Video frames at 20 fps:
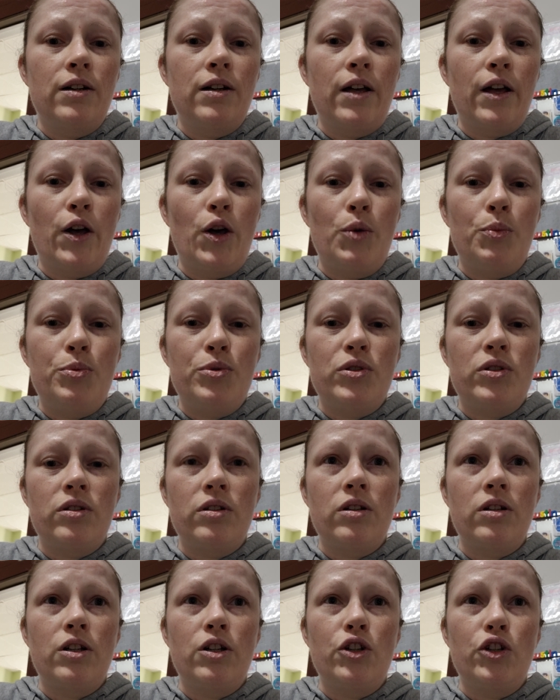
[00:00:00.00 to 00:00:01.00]

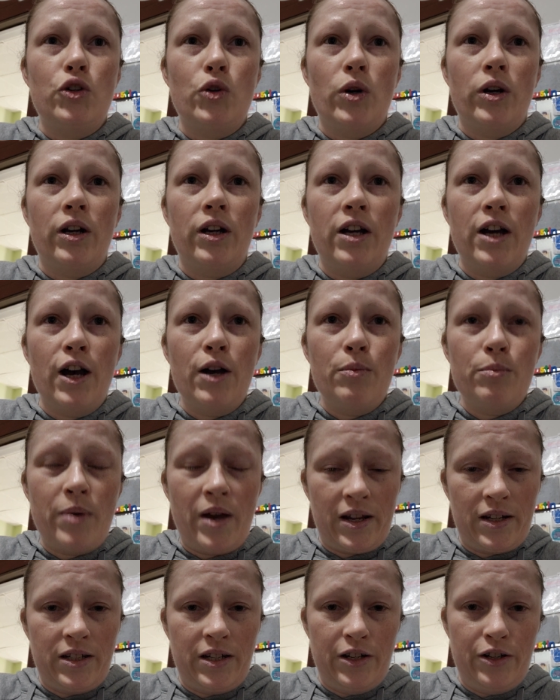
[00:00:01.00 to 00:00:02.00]
helps your gut
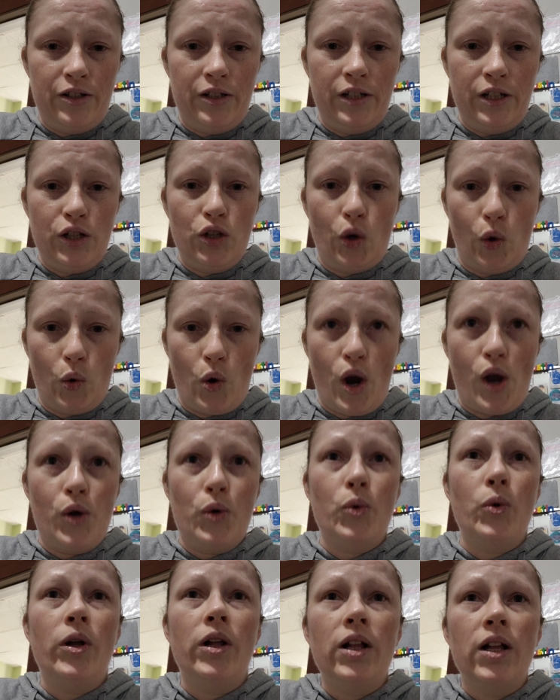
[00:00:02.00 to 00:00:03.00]
bacteria
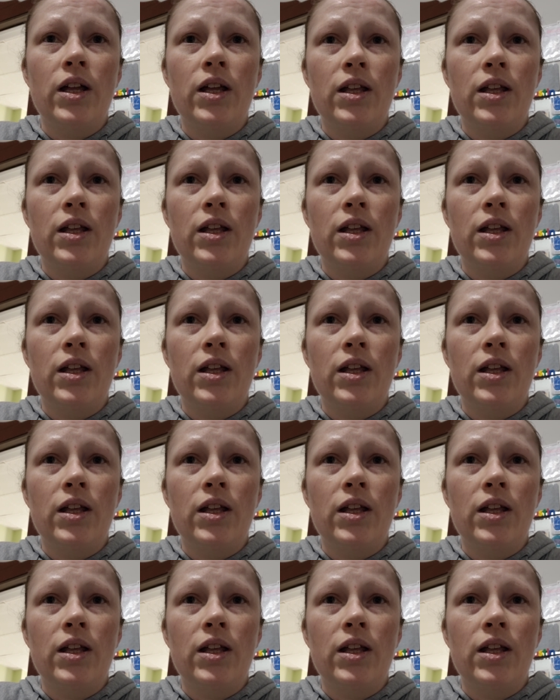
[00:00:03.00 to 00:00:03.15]
grow,